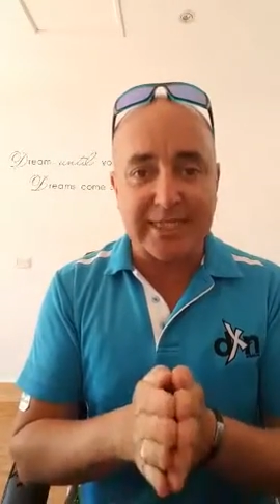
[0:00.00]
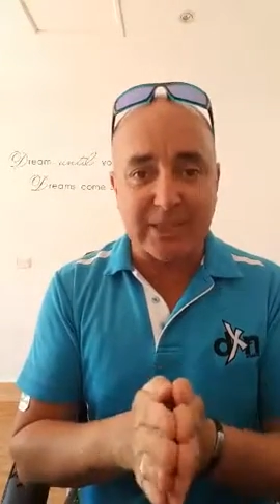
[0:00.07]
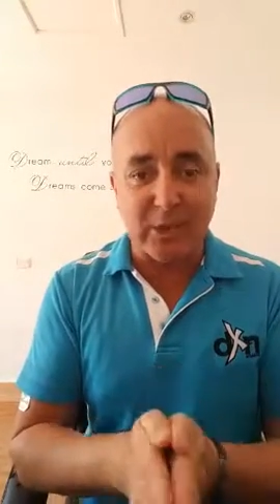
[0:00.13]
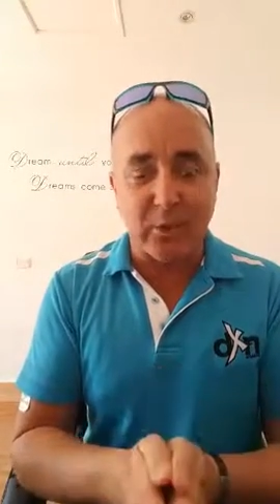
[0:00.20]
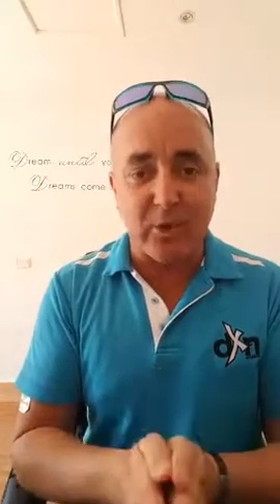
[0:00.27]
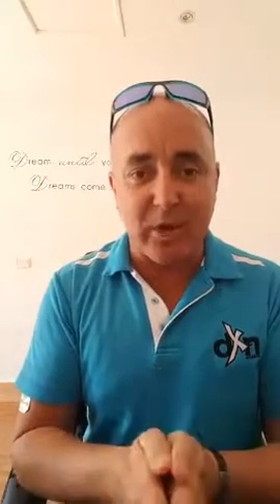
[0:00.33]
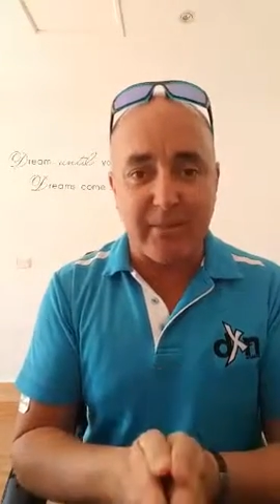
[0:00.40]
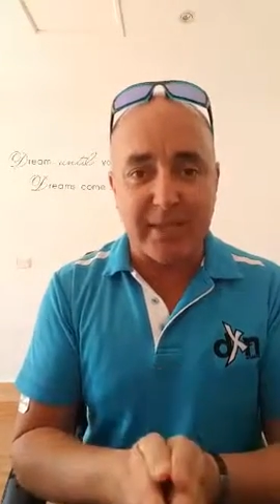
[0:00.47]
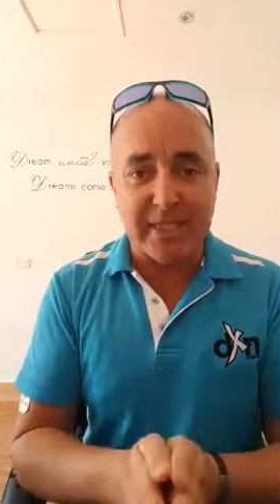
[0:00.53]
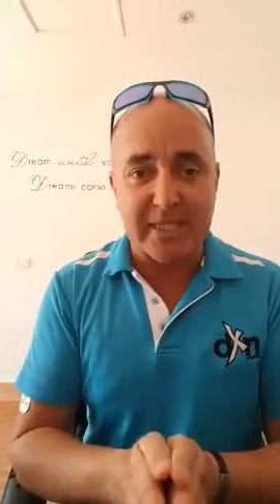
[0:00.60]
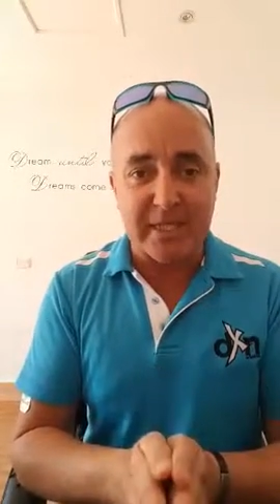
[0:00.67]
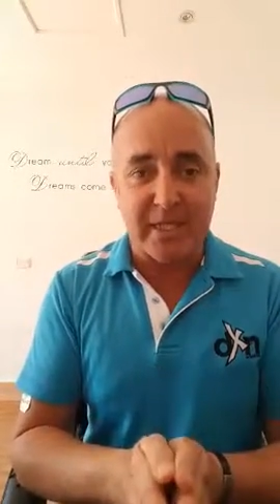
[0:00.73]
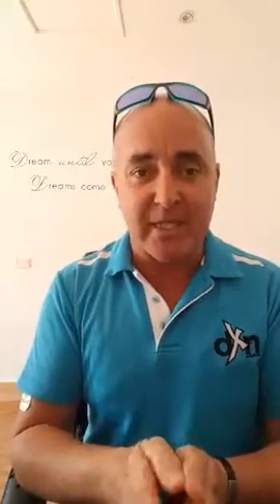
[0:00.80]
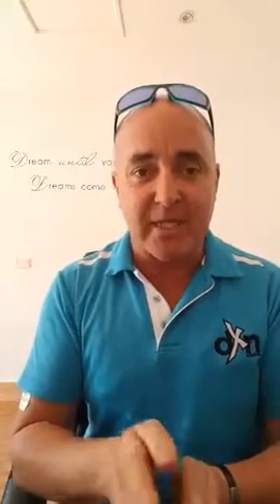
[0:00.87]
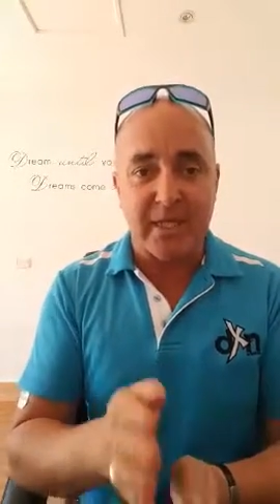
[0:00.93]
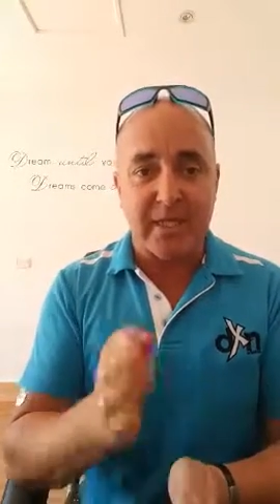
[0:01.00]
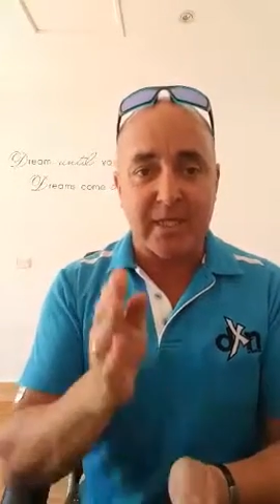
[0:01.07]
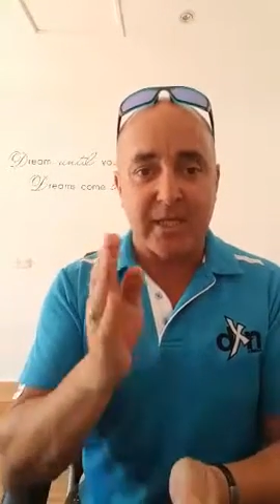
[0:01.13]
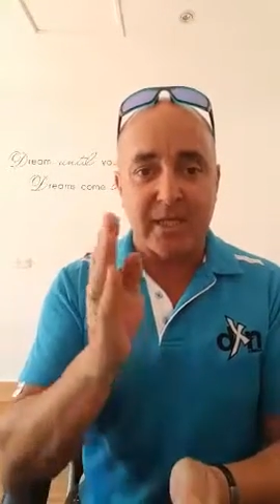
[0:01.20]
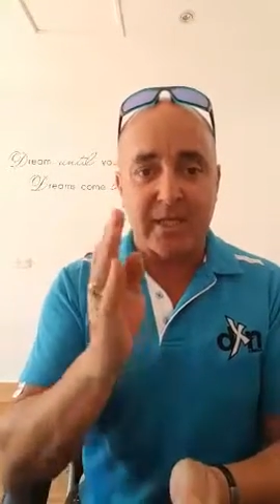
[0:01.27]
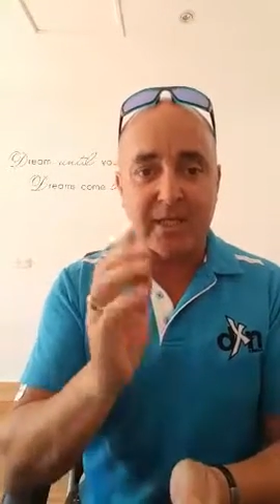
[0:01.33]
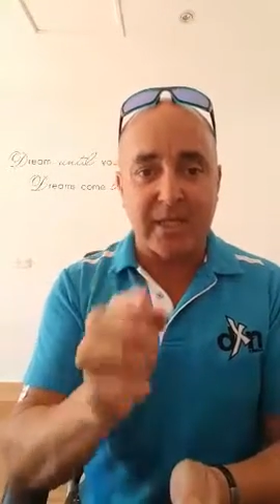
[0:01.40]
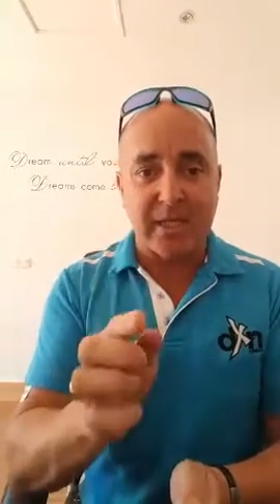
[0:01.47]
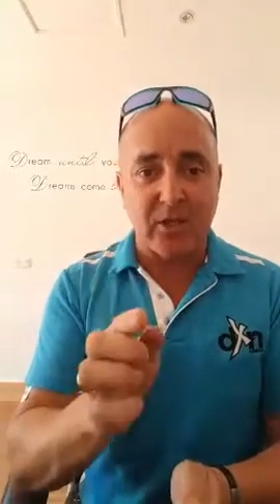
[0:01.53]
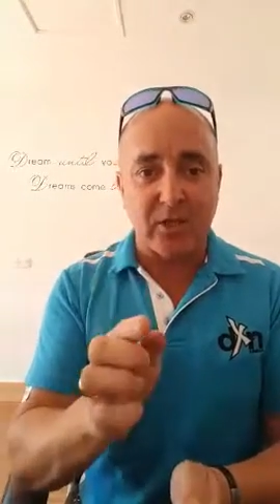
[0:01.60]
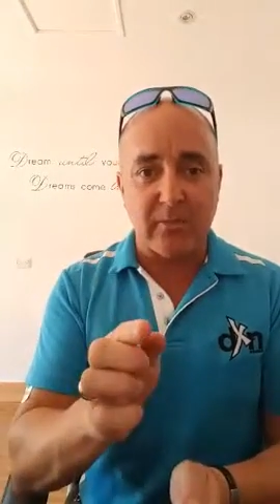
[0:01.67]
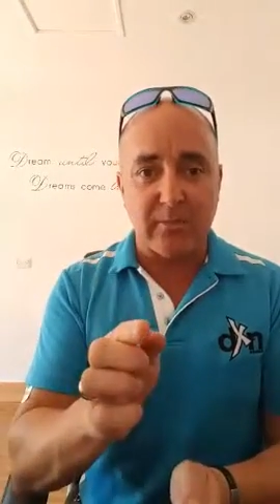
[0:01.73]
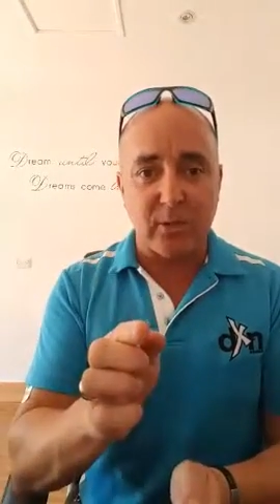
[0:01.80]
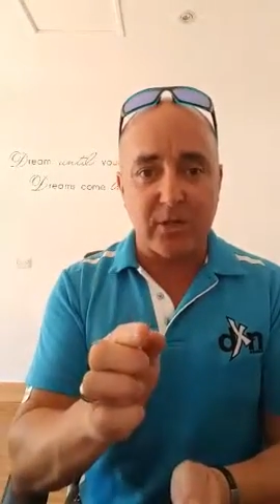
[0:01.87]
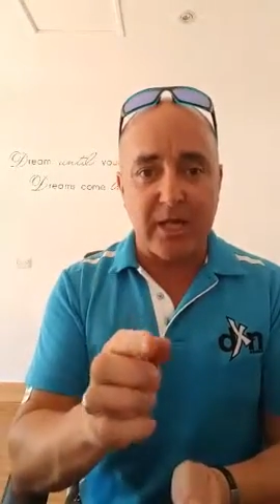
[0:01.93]
do not miss it click on
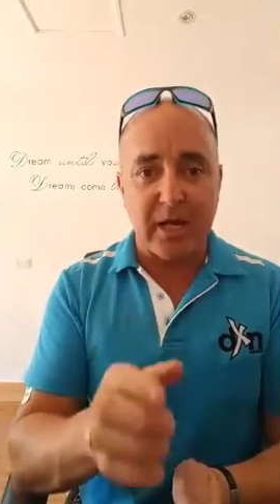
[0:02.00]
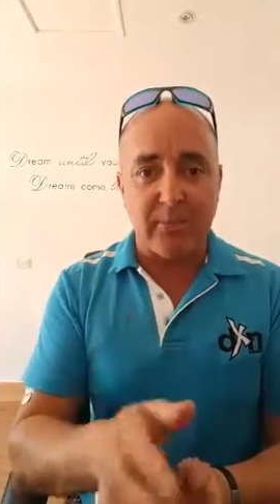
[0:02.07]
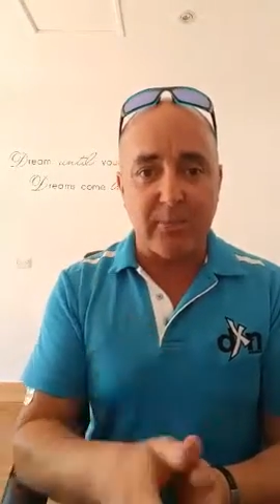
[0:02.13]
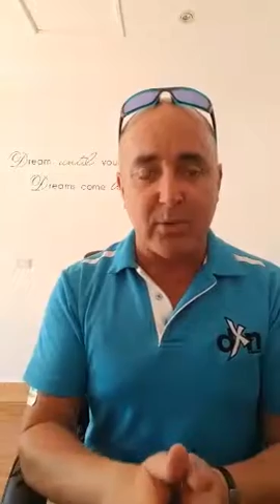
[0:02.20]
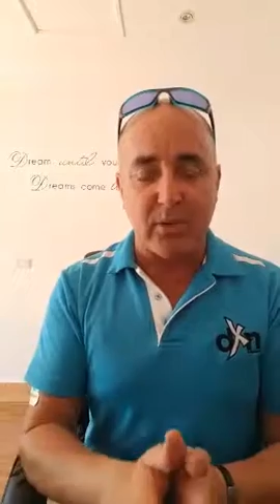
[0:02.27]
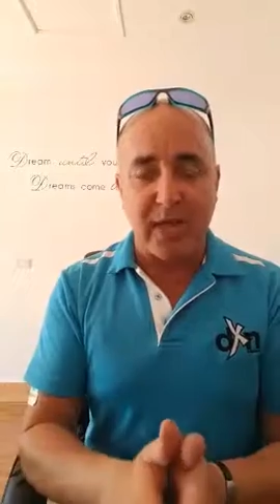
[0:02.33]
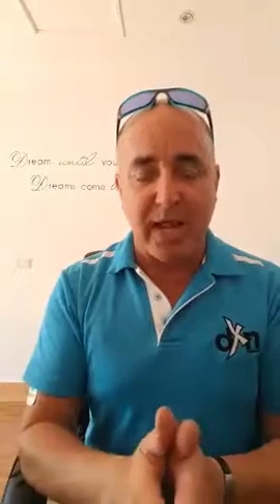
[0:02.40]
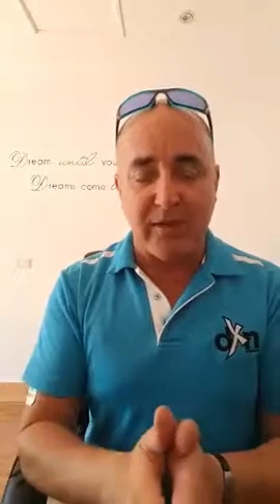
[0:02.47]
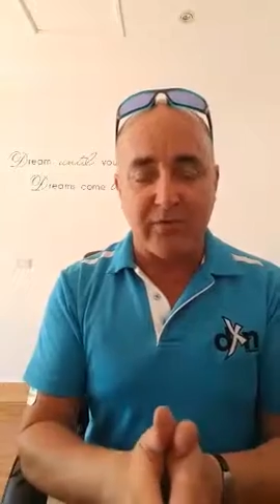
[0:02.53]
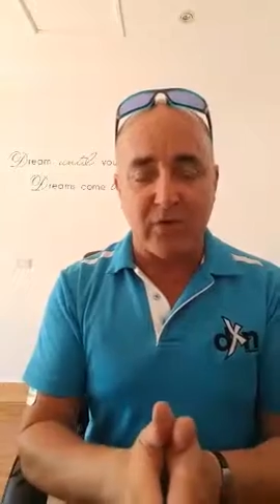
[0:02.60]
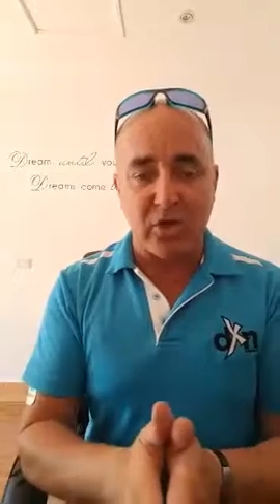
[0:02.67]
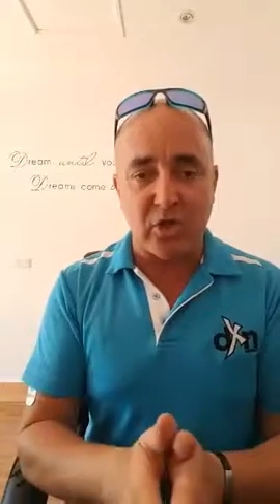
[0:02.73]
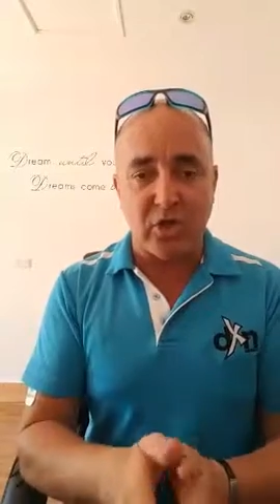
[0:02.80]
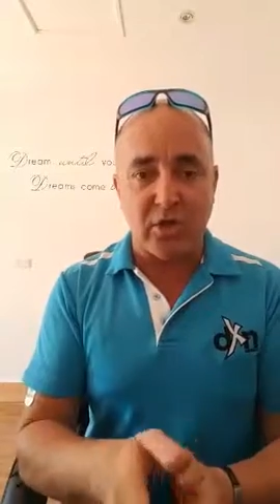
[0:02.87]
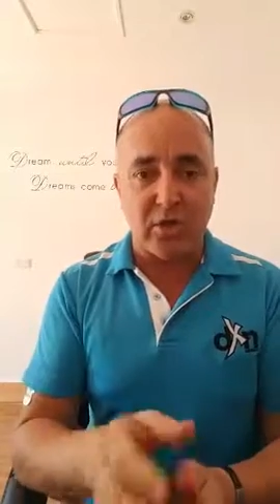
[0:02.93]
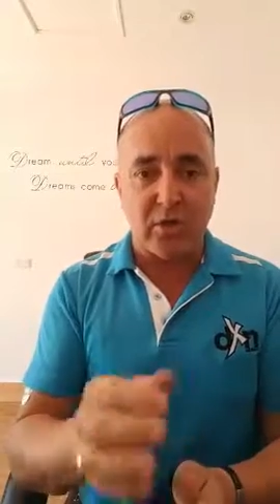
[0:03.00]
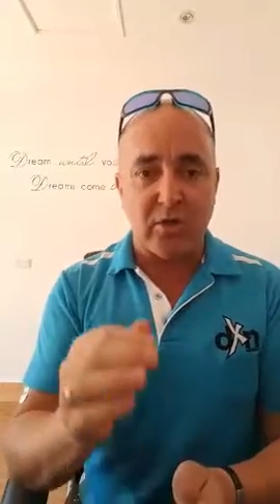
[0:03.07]
the book now button have a look